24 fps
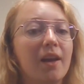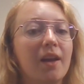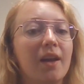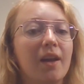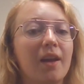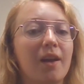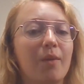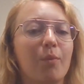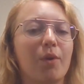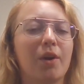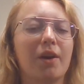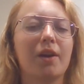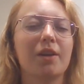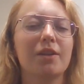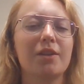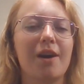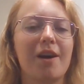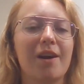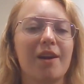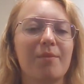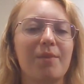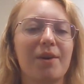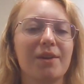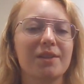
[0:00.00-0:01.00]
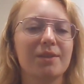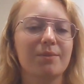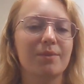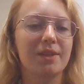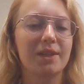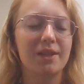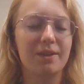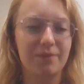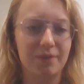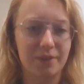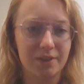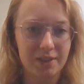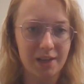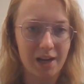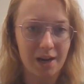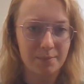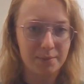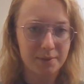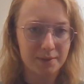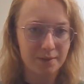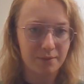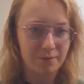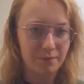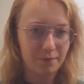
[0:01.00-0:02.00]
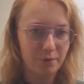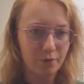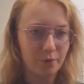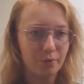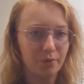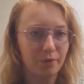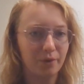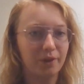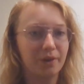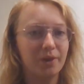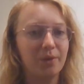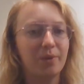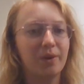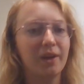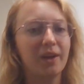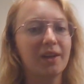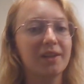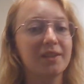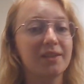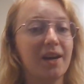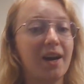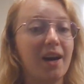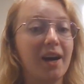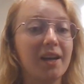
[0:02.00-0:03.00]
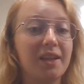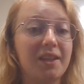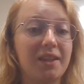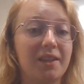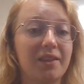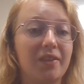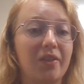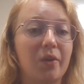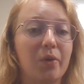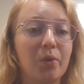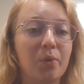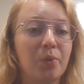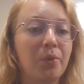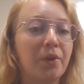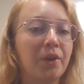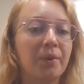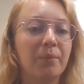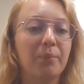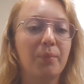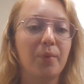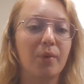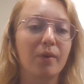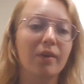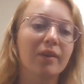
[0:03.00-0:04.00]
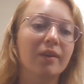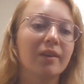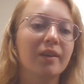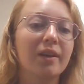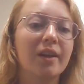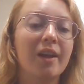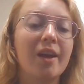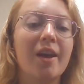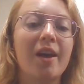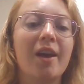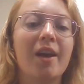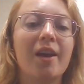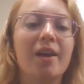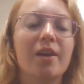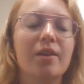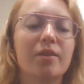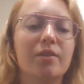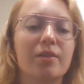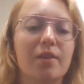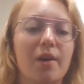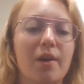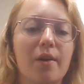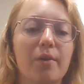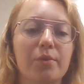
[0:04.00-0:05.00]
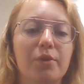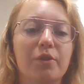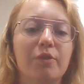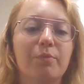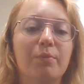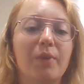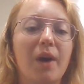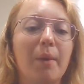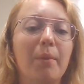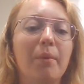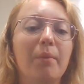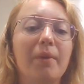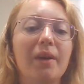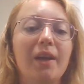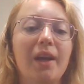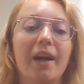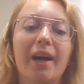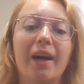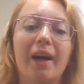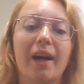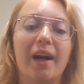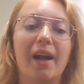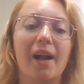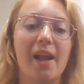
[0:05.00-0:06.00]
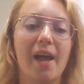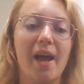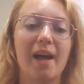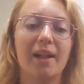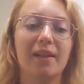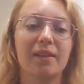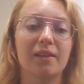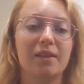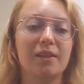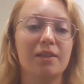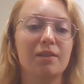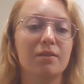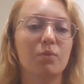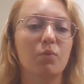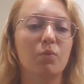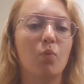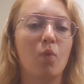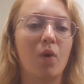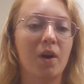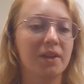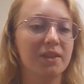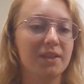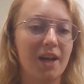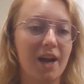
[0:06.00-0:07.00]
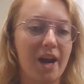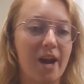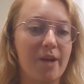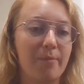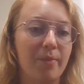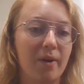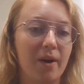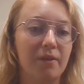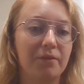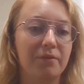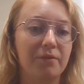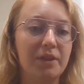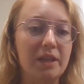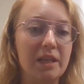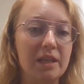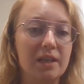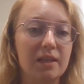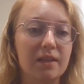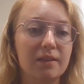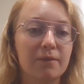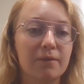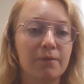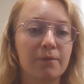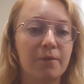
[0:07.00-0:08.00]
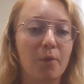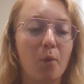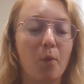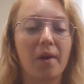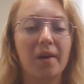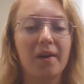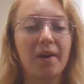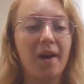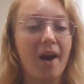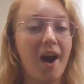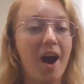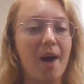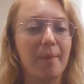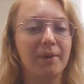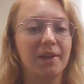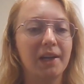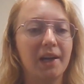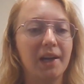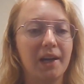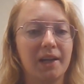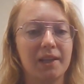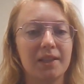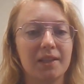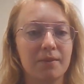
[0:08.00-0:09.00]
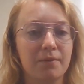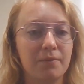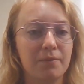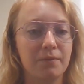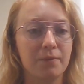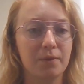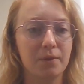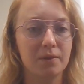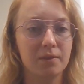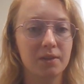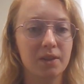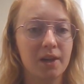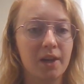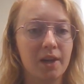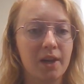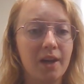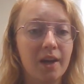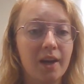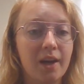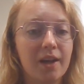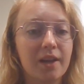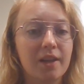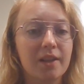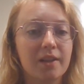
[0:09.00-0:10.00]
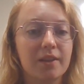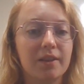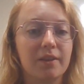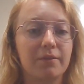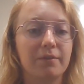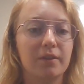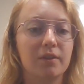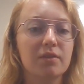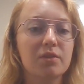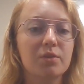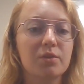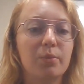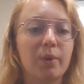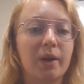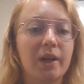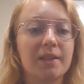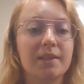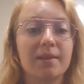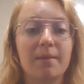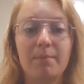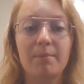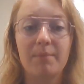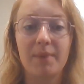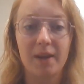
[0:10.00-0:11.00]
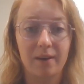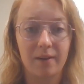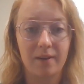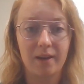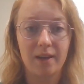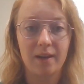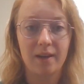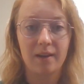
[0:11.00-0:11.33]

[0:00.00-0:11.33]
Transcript: We're going to talk about some of the different types of fruit really quick because I think they're cool and important. So you've probably had at least one type of these 4 common kinds of fruit. The first one is a berry.